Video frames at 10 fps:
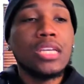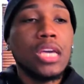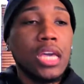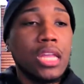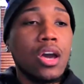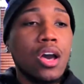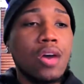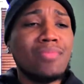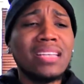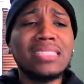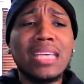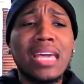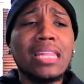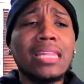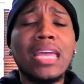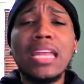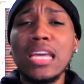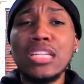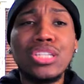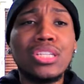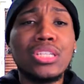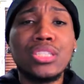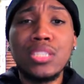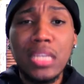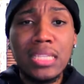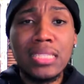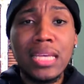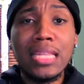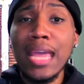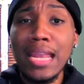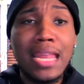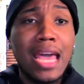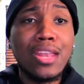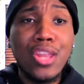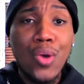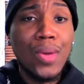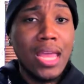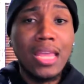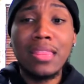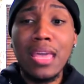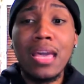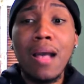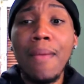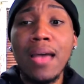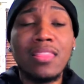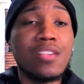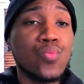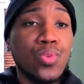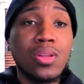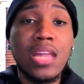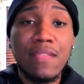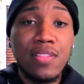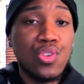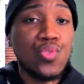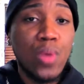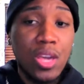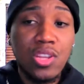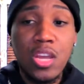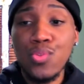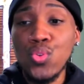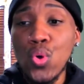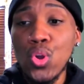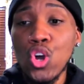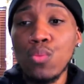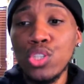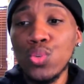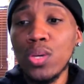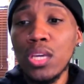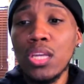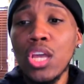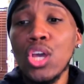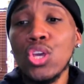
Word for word: And um, they said leading into the season, they did not know anything about this real life situation that was going on between,